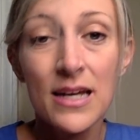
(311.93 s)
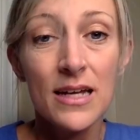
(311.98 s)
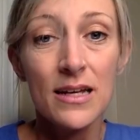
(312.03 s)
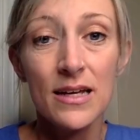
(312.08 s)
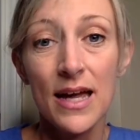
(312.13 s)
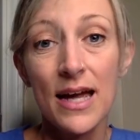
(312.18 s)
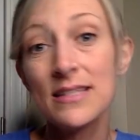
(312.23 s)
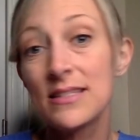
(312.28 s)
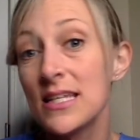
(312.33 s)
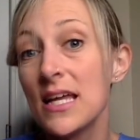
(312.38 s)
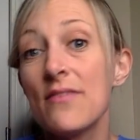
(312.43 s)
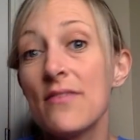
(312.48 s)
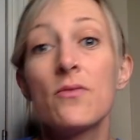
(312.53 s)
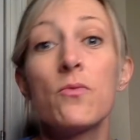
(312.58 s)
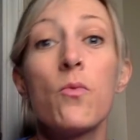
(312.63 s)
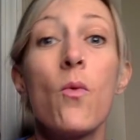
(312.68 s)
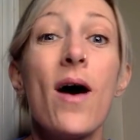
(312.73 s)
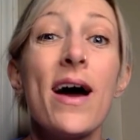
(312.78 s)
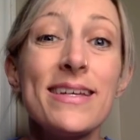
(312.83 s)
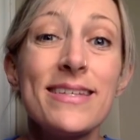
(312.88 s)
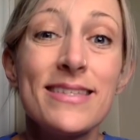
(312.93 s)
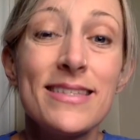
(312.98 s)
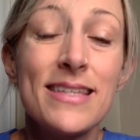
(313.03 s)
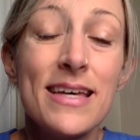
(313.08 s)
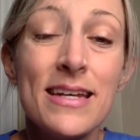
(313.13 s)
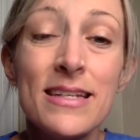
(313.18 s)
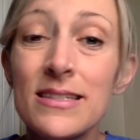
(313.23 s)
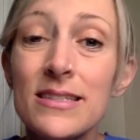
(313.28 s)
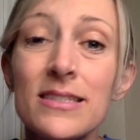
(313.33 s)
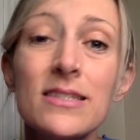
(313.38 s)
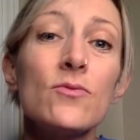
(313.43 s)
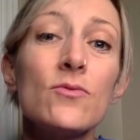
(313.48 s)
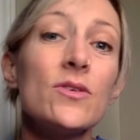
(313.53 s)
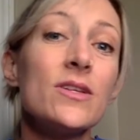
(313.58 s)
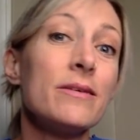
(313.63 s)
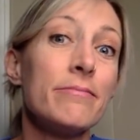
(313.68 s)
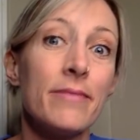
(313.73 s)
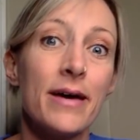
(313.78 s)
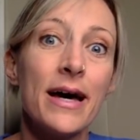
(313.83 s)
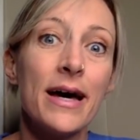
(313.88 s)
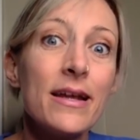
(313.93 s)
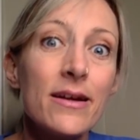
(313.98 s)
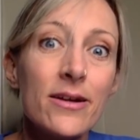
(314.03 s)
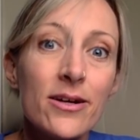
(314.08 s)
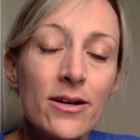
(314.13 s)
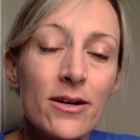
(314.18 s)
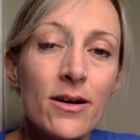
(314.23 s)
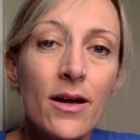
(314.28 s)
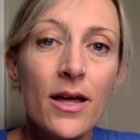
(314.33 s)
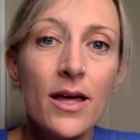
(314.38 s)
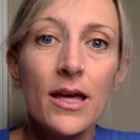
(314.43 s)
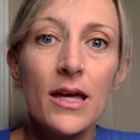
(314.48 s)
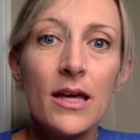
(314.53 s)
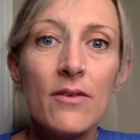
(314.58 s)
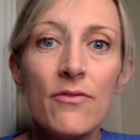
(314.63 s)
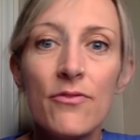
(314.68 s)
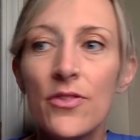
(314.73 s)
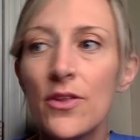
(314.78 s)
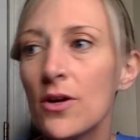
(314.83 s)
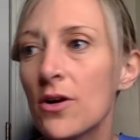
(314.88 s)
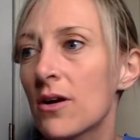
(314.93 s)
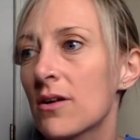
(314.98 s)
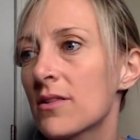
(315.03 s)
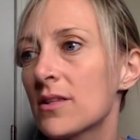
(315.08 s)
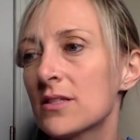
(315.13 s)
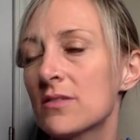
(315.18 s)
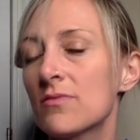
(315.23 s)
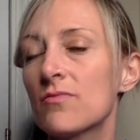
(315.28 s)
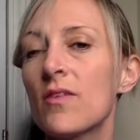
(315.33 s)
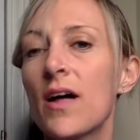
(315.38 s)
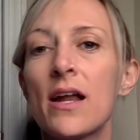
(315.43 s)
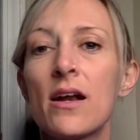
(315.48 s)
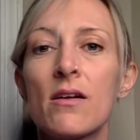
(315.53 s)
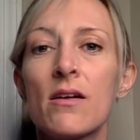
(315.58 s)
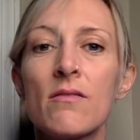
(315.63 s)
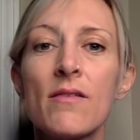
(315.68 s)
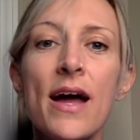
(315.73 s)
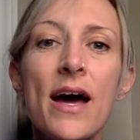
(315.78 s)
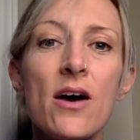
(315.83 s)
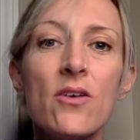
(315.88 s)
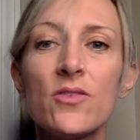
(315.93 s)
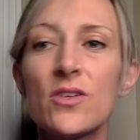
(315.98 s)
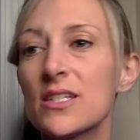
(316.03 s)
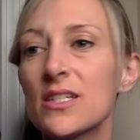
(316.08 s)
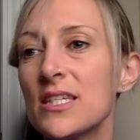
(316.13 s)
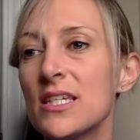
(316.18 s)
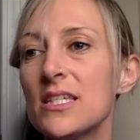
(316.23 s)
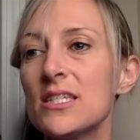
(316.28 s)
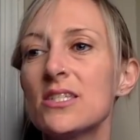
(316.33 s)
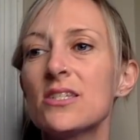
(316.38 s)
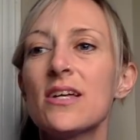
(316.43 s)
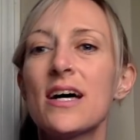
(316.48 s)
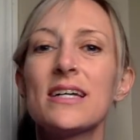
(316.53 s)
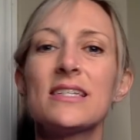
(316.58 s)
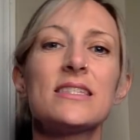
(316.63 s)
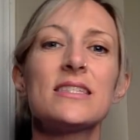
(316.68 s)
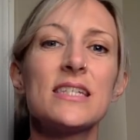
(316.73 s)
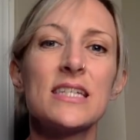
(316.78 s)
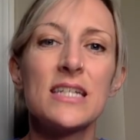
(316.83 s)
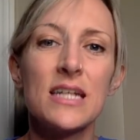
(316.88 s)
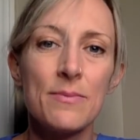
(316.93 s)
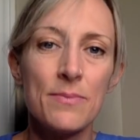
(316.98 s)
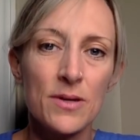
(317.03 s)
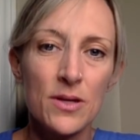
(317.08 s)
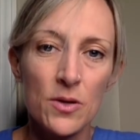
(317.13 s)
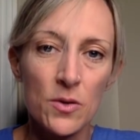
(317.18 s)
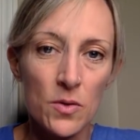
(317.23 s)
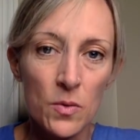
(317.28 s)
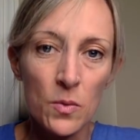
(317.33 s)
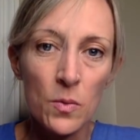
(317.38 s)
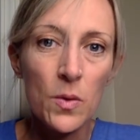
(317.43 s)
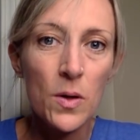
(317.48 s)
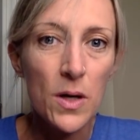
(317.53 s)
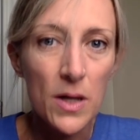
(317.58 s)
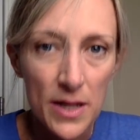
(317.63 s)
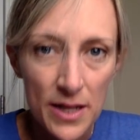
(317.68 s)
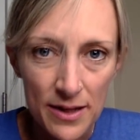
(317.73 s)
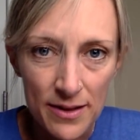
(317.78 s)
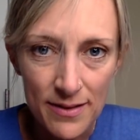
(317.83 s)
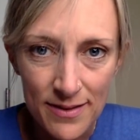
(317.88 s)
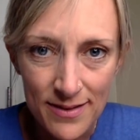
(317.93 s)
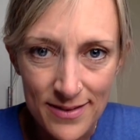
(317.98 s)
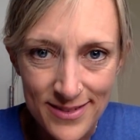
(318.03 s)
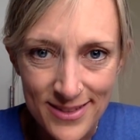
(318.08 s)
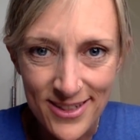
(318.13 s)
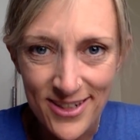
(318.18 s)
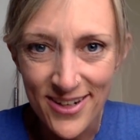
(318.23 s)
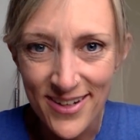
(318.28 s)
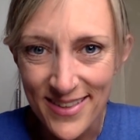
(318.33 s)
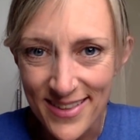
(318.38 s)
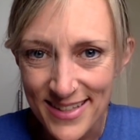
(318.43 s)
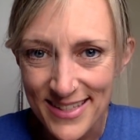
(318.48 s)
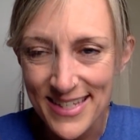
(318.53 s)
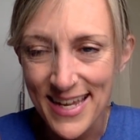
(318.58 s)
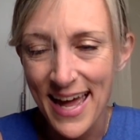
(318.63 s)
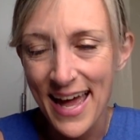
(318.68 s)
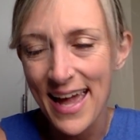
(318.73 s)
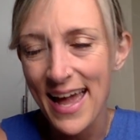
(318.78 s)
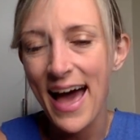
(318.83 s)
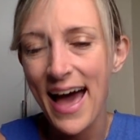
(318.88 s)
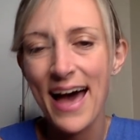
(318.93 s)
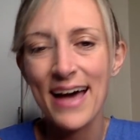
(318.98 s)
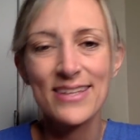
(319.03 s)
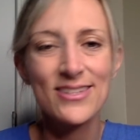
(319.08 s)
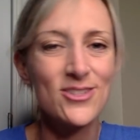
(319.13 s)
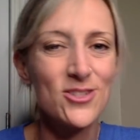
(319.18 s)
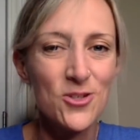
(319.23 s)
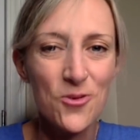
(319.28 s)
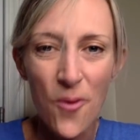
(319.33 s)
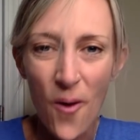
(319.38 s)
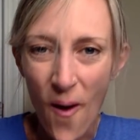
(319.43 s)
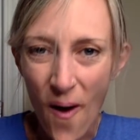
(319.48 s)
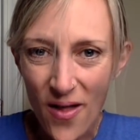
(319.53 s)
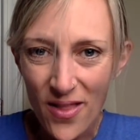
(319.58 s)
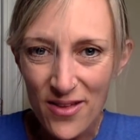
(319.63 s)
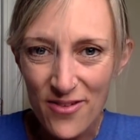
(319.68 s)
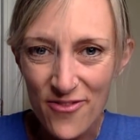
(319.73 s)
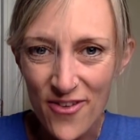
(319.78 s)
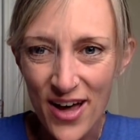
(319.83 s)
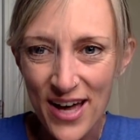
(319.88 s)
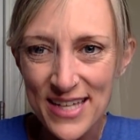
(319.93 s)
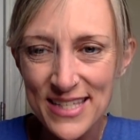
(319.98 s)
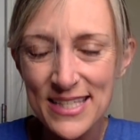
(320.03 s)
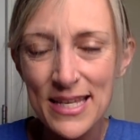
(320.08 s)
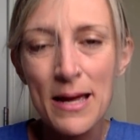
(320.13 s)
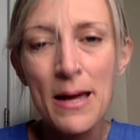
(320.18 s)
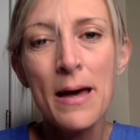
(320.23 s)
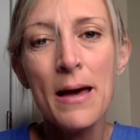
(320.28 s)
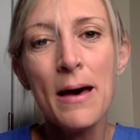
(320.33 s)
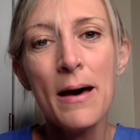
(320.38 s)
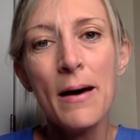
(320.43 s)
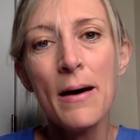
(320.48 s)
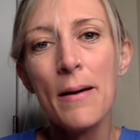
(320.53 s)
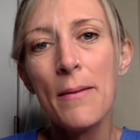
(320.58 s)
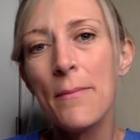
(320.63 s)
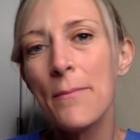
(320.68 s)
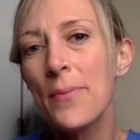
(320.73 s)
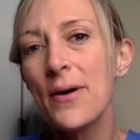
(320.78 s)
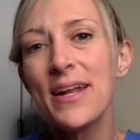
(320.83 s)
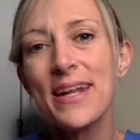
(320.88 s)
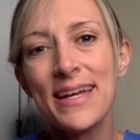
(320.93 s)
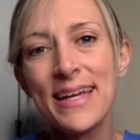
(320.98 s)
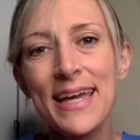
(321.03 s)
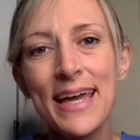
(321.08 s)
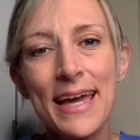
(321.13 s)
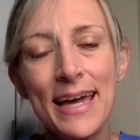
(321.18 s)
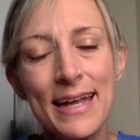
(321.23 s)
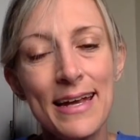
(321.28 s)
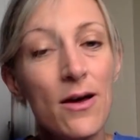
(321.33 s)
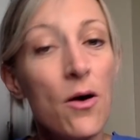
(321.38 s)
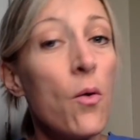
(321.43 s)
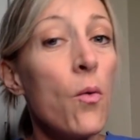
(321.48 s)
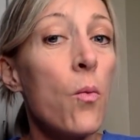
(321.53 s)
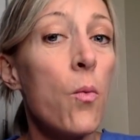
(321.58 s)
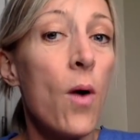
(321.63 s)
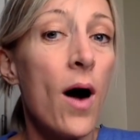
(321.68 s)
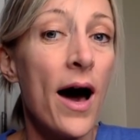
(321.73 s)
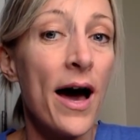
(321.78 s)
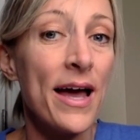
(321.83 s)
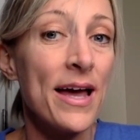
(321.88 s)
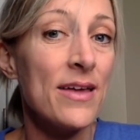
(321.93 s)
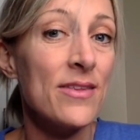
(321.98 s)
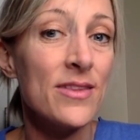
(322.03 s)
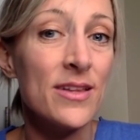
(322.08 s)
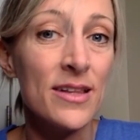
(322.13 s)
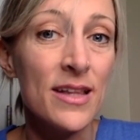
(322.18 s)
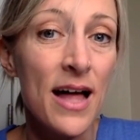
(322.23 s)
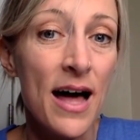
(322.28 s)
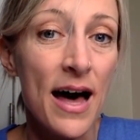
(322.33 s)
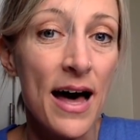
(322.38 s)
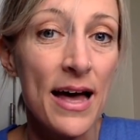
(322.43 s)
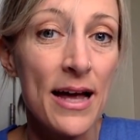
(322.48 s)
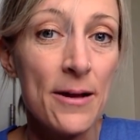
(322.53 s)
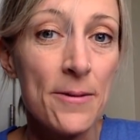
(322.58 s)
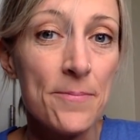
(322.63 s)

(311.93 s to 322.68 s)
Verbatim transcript: As David Weiss said, it doesn't really matter if the earth is flat or round because he still has to get up and go to work during the day, as to all of us. But again, why the lie?